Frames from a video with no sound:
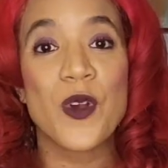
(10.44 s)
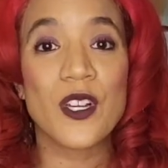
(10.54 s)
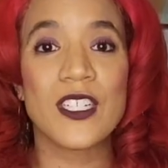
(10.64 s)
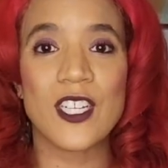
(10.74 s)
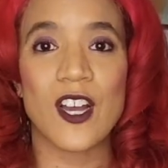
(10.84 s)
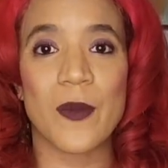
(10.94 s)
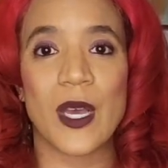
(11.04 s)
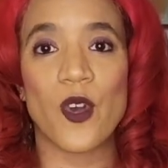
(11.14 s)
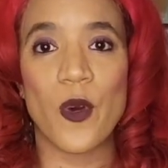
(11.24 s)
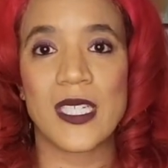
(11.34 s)
we're going to talk
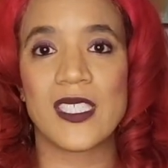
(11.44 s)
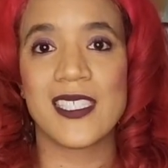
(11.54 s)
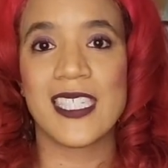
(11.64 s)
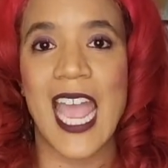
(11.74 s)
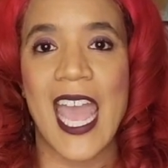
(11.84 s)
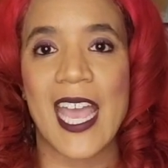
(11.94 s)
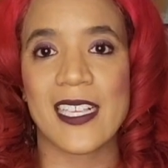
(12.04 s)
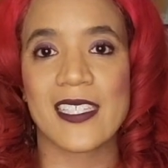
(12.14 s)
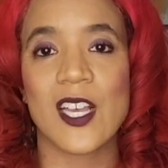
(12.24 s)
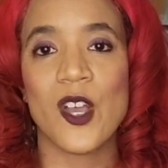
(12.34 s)
about questions to
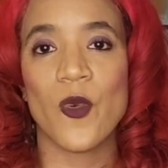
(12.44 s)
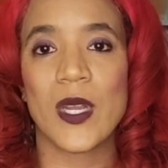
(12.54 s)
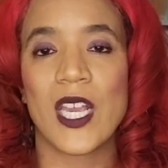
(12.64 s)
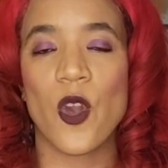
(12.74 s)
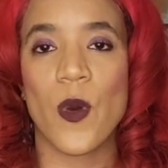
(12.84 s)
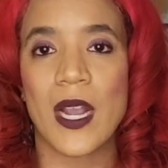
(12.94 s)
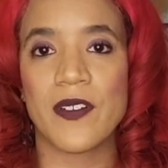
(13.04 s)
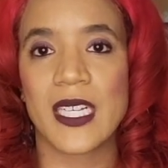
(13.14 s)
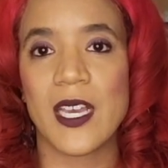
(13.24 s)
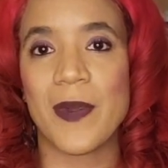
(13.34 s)
ask when
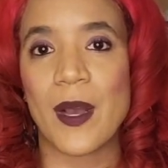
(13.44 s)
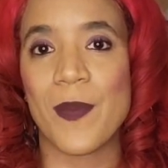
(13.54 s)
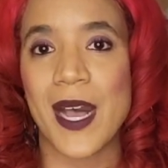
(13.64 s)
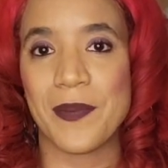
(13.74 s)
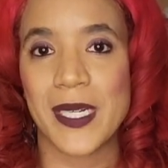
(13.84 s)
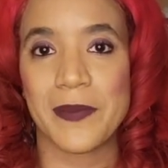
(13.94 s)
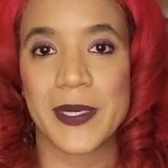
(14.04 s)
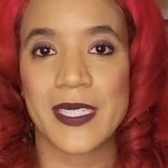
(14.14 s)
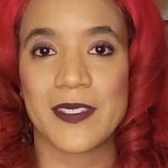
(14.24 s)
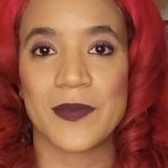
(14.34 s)
inquiring about
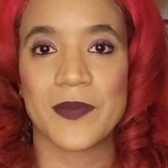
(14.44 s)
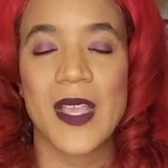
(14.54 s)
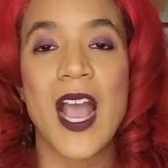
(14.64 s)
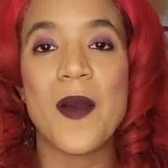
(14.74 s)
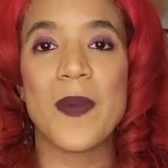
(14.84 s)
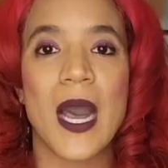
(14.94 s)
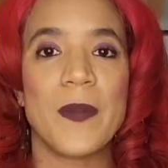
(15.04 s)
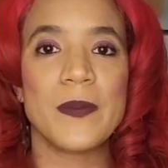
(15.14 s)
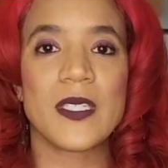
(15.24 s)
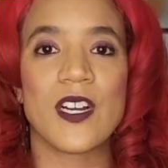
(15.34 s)
pop-ups.
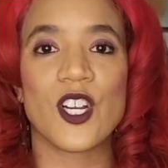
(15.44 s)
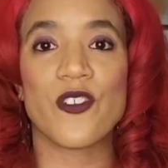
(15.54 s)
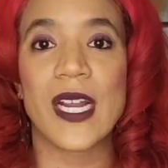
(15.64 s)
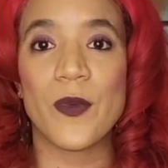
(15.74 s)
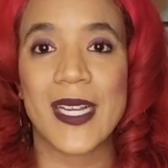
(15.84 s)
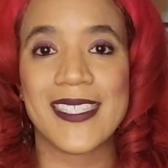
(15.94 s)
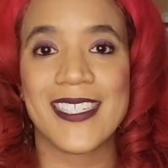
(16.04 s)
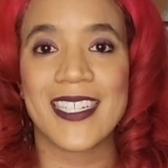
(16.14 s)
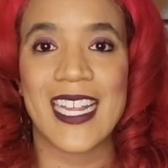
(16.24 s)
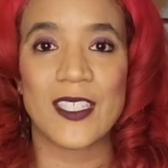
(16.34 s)
Pop-ups are a great way
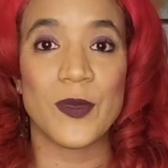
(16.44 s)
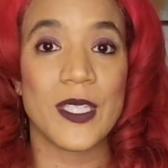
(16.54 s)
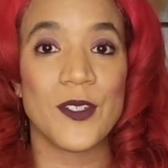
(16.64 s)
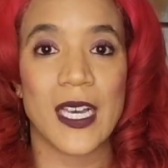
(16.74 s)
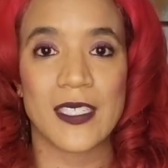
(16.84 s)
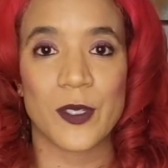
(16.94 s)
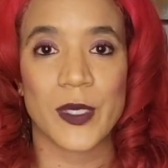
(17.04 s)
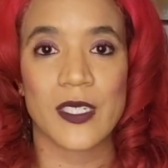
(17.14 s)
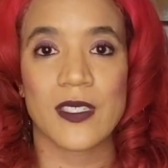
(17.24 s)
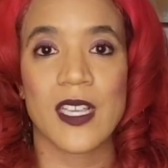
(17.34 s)
to connect with new
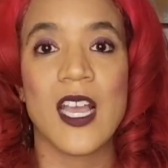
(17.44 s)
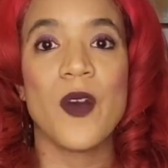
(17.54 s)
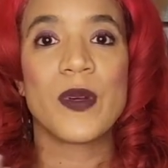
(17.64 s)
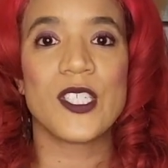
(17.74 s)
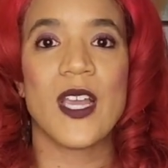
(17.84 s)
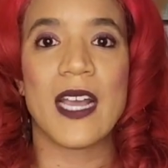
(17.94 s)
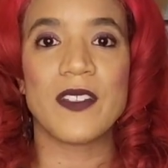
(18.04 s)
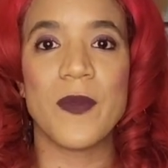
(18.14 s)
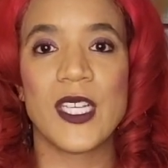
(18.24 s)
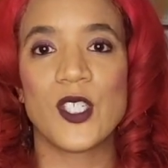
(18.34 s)
customers, but you have
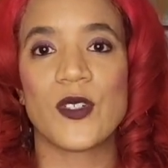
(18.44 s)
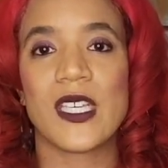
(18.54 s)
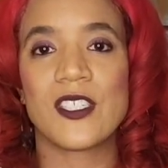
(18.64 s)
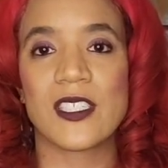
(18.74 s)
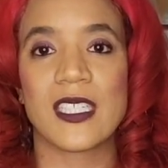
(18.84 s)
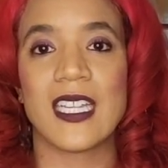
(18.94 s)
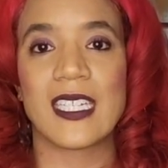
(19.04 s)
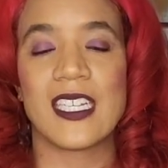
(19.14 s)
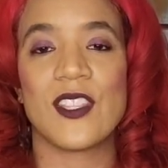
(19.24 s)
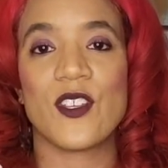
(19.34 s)
to make sure that you're
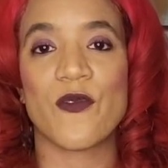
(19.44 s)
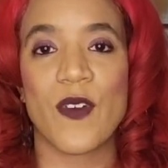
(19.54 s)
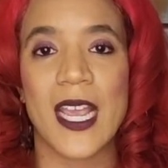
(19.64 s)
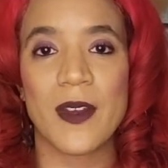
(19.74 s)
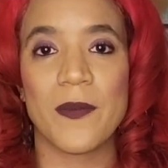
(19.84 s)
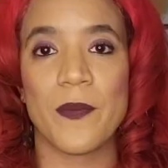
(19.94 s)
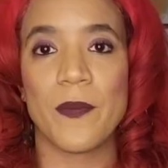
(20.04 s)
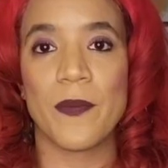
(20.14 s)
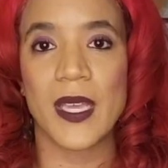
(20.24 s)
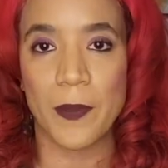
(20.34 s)
selecting the right
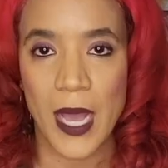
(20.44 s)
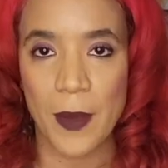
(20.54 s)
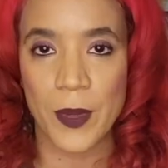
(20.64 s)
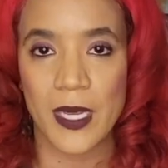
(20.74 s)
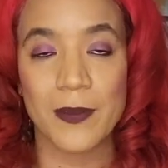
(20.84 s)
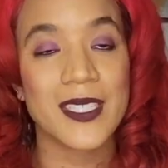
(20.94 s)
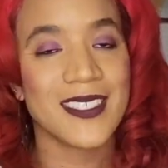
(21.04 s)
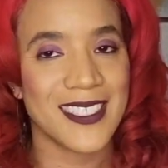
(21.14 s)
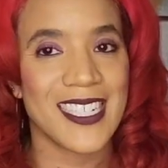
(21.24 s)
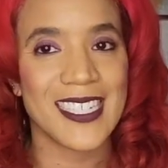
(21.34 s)
pop-up
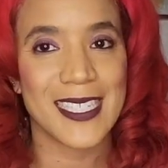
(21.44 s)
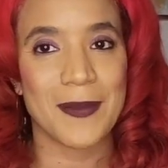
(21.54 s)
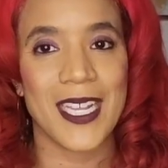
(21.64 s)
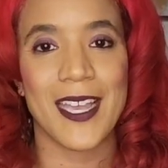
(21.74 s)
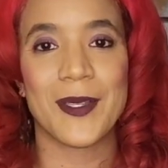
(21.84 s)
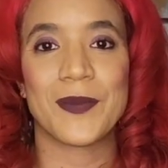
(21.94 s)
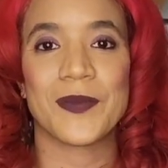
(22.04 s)
to exhibit at.